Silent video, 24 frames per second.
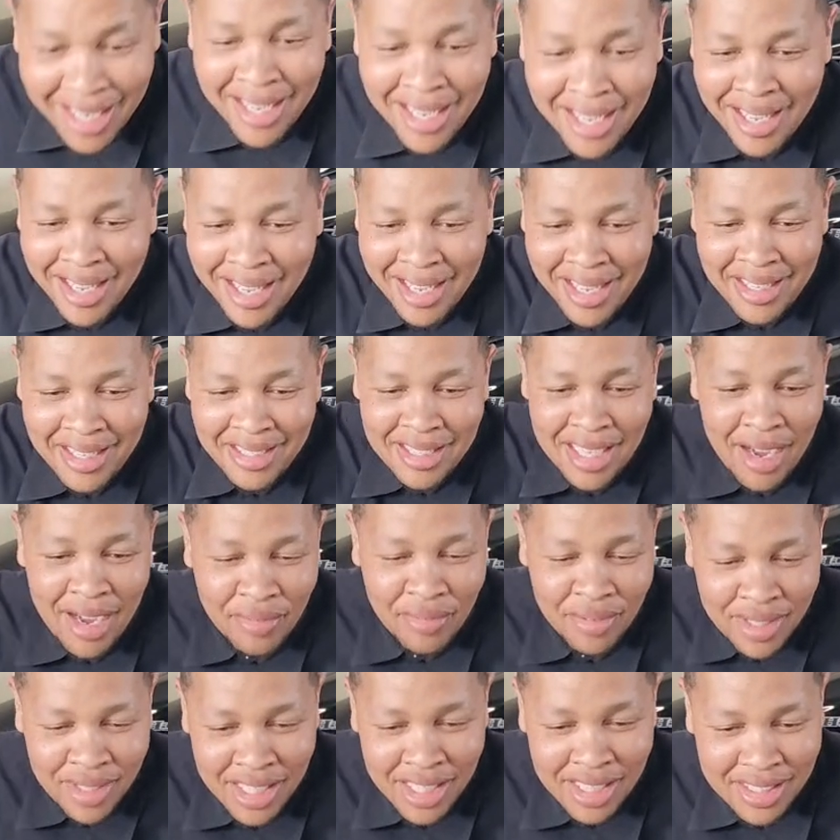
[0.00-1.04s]
Hey, Ty from
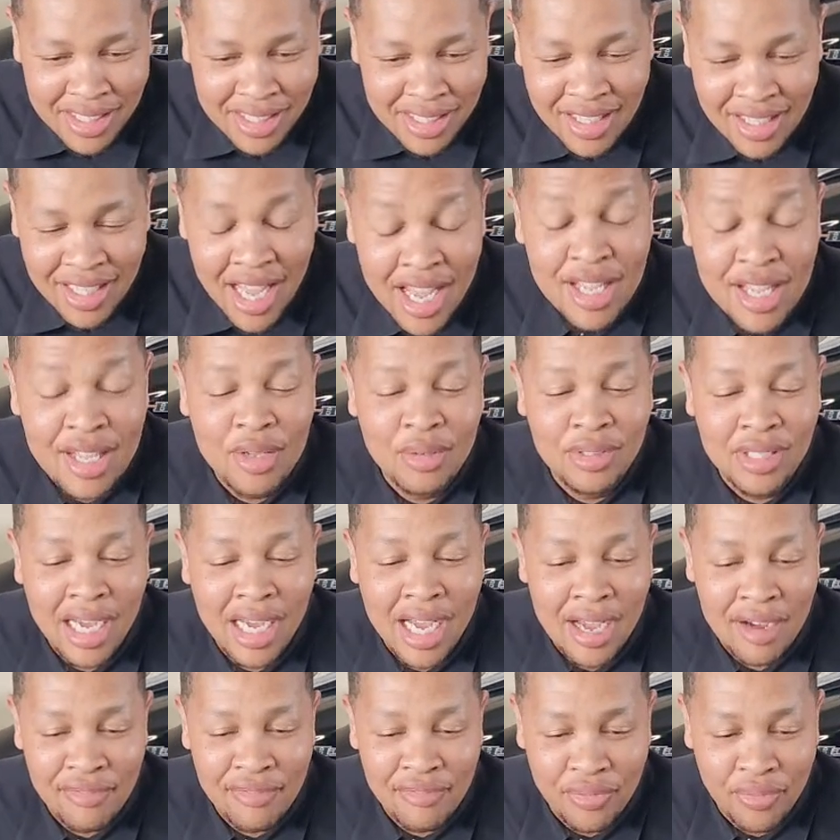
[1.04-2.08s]
Tennessee. Thank you,
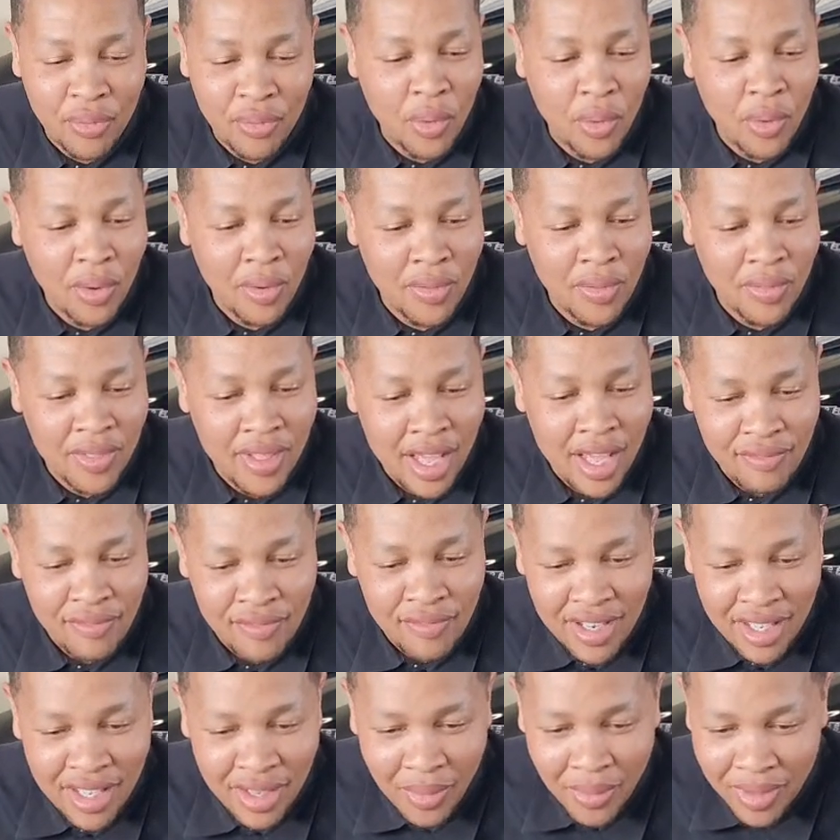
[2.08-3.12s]
Ty, for that
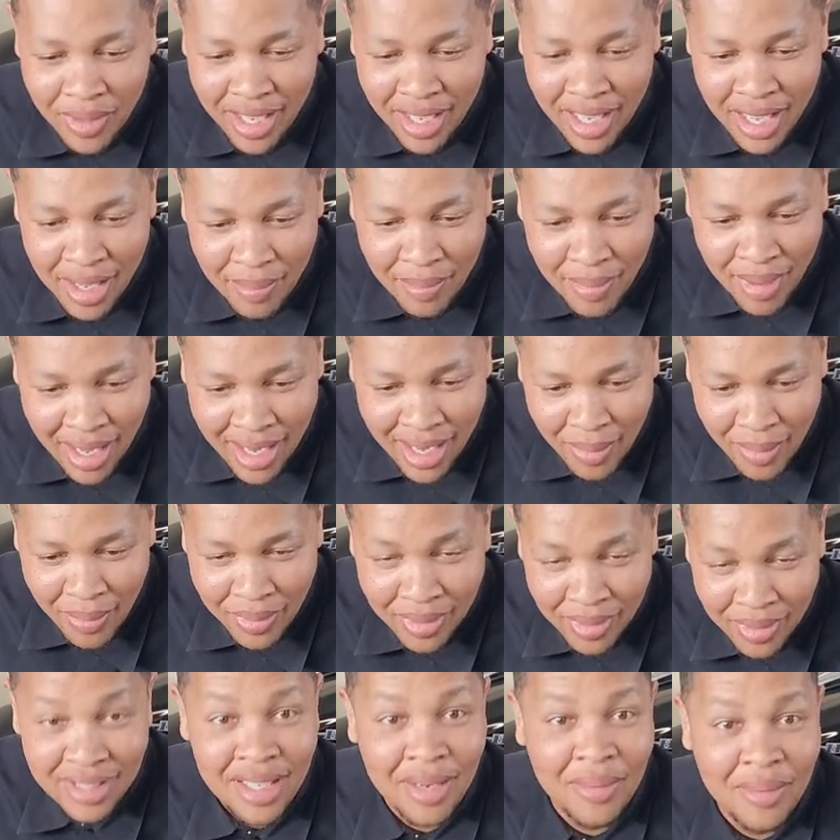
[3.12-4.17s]
video again, man.
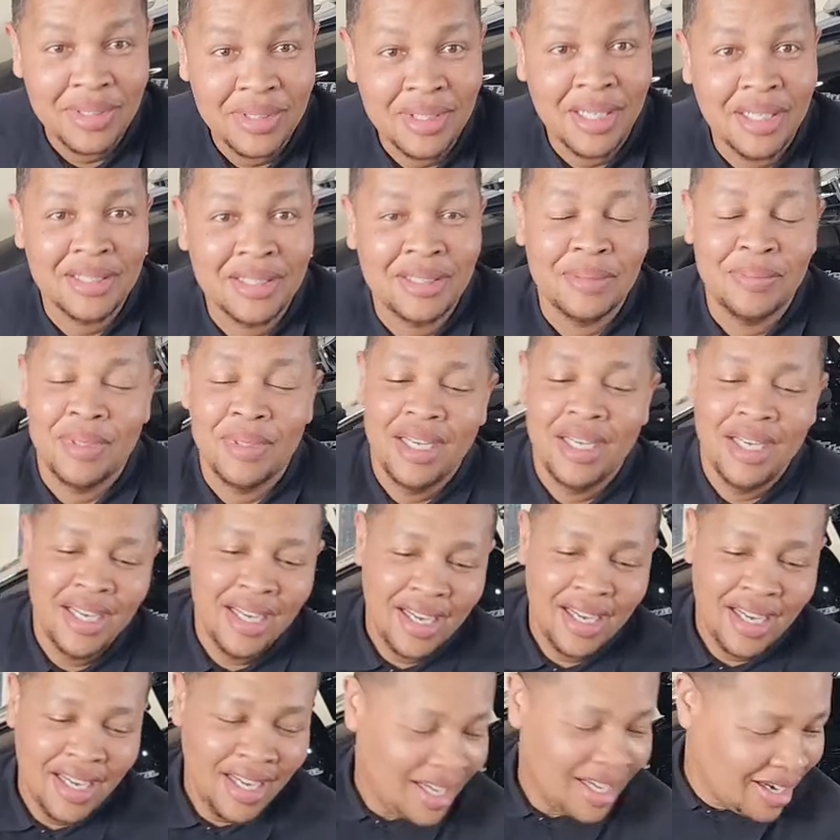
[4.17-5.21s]
That was awesome.
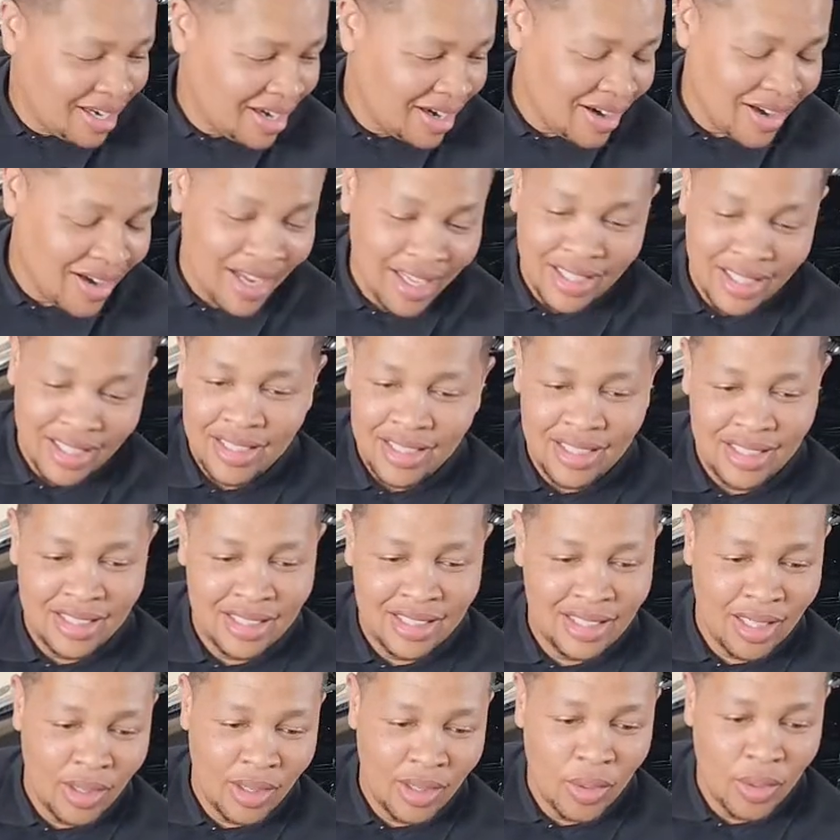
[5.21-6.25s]
All right.
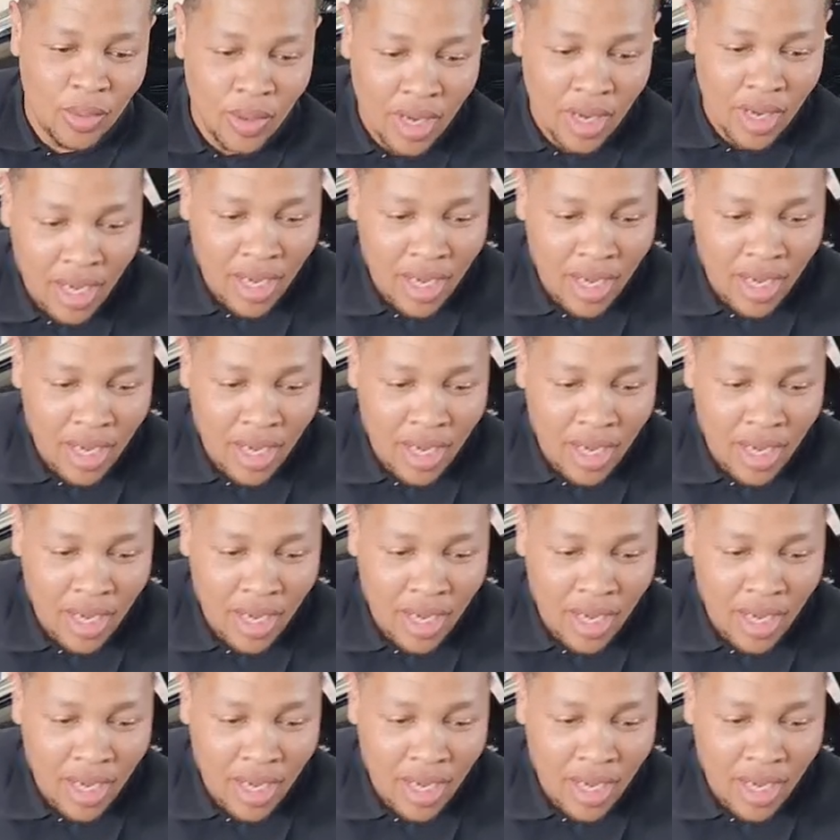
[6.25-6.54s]
So